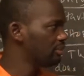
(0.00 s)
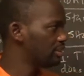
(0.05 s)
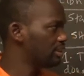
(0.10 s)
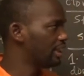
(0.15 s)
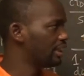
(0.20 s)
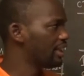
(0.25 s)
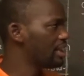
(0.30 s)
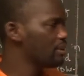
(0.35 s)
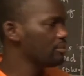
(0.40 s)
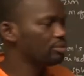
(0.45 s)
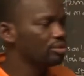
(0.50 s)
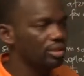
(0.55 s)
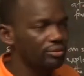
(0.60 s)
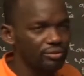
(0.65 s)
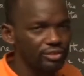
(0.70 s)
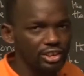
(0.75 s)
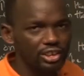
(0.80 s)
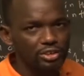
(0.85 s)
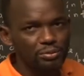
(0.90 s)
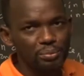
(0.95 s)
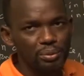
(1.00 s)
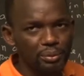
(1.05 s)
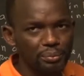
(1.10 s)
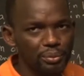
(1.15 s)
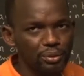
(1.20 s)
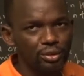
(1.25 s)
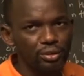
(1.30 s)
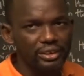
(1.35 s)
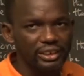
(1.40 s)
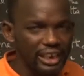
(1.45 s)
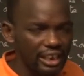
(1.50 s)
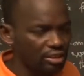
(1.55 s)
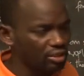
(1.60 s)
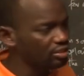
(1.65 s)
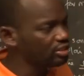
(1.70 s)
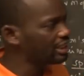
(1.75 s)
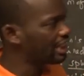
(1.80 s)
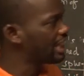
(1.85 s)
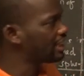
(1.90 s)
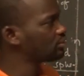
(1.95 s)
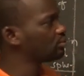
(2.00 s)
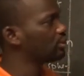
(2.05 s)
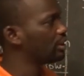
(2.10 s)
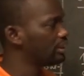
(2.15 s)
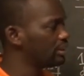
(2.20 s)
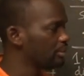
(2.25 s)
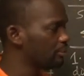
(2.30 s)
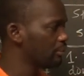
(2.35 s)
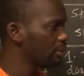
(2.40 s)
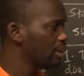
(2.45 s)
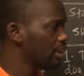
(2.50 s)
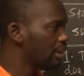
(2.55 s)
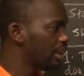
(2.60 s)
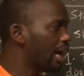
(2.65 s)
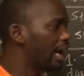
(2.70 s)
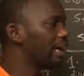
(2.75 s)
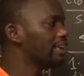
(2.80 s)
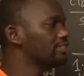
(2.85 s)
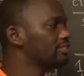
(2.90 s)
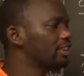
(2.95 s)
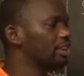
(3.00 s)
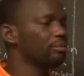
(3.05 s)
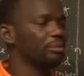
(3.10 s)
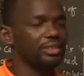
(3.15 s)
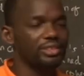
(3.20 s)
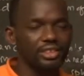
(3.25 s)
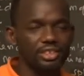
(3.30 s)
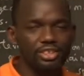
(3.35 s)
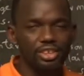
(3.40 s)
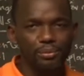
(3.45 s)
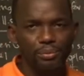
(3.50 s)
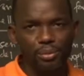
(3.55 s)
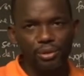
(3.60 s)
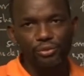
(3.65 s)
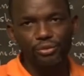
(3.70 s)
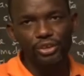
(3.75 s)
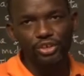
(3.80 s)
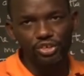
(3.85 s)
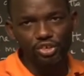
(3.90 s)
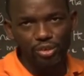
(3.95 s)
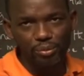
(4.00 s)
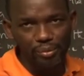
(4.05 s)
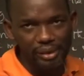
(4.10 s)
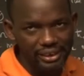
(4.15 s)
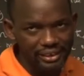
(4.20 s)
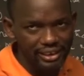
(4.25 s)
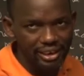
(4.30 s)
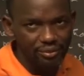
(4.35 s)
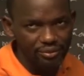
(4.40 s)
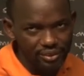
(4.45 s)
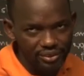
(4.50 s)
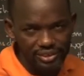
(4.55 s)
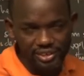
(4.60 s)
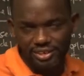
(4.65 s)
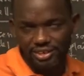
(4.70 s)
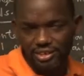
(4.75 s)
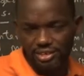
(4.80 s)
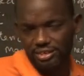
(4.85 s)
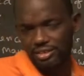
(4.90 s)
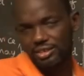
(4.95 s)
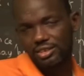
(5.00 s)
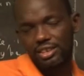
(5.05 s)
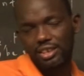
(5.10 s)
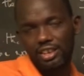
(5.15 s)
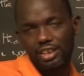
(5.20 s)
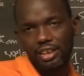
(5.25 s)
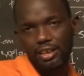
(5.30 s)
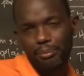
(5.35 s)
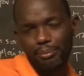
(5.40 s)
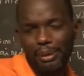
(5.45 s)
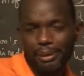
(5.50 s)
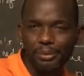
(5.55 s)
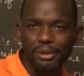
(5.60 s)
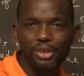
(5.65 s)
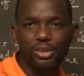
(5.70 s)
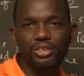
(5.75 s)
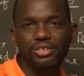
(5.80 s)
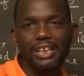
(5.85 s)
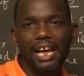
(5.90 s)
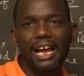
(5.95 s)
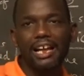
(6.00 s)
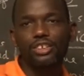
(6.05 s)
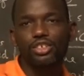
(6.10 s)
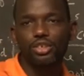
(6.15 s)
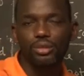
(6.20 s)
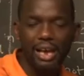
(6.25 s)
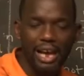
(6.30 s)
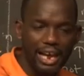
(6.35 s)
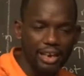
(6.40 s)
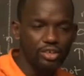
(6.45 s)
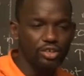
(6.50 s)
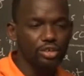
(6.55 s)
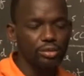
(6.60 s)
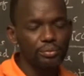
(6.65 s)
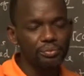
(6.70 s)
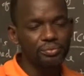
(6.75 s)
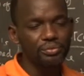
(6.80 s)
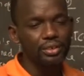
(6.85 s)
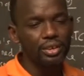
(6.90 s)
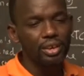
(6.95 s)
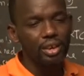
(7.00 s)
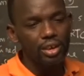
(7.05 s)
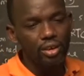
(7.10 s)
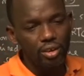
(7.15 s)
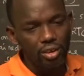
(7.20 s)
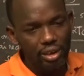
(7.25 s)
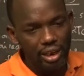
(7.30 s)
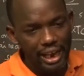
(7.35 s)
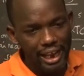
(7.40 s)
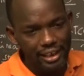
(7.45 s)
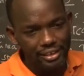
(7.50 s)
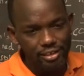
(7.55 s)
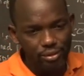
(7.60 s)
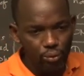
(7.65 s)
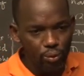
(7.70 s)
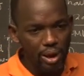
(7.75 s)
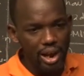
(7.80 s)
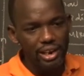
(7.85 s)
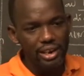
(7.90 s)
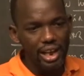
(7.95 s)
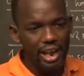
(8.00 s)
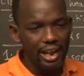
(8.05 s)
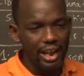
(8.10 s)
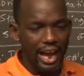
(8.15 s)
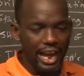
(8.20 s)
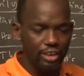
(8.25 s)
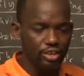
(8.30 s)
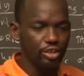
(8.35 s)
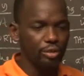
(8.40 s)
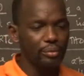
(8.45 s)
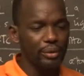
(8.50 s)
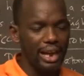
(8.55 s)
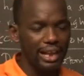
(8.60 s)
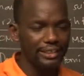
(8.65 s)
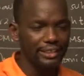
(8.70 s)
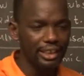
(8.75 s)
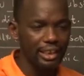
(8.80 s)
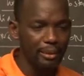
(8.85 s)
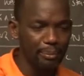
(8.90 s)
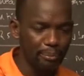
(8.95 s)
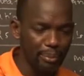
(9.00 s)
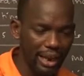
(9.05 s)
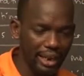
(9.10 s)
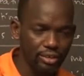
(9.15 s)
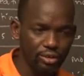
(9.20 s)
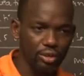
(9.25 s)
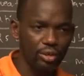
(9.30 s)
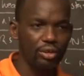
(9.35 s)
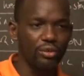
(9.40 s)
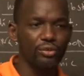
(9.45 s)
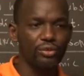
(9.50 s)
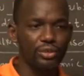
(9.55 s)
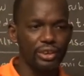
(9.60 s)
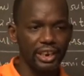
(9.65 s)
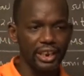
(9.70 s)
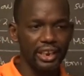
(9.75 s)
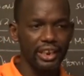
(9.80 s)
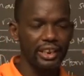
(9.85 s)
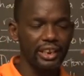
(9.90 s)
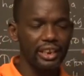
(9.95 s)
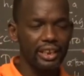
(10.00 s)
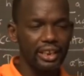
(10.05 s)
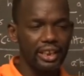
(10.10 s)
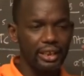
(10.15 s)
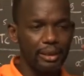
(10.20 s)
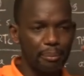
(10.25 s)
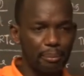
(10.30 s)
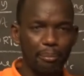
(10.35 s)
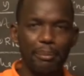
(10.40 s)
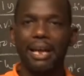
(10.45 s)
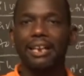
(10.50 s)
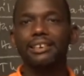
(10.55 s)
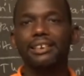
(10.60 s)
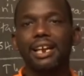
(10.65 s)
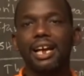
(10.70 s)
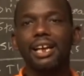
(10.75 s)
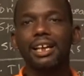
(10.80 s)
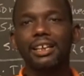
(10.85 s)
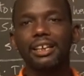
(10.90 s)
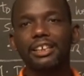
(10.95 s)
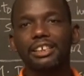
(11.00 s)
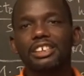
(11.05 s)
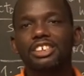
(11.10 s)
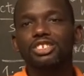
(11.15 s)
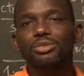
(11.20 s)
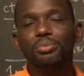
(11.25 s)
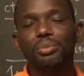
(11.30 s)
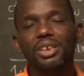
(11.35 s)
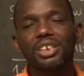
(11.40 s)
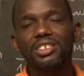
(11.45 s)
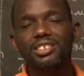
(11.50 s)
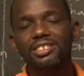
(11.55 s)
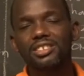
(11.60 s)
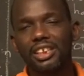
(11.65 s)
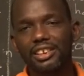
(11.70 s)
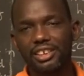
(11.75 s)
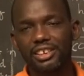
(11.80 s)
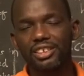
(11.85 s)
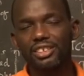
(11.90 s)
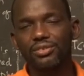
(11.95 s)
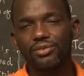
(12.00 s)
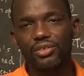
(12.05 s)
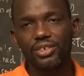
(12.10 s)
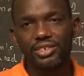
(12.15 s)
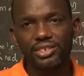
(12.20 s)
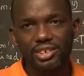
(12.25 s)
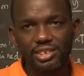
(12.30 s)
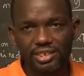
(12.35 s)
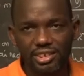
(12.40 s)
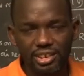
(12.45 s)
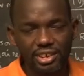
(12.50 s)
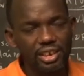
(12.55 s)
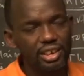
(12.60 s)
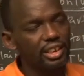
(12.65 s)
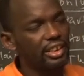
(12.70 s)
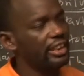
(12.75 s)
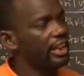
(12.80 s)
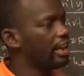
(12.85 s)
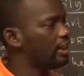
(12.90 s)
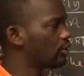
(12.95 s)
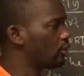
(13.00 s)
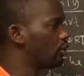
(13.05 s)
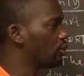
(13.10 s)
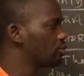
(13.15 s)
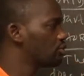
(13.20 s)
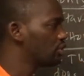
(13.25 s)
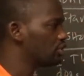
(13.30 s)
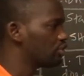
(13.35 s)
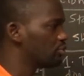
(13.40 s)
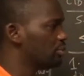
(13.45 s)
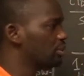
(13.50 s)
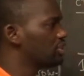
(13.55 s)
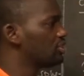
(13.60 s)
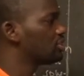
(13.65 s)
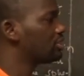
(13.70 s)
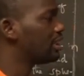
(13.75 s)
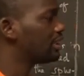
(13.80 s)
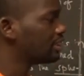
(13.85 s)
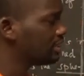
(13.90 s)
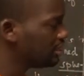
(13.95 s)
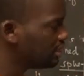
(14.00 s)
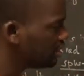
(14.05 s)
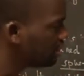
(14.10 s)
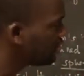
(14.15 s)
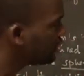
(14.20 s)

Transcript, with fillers: the names of these people, they are not actual are chemists in profession, but they are physicists. But because atom, atom as one atom as a part of the matter is being studied in physics and also is being studied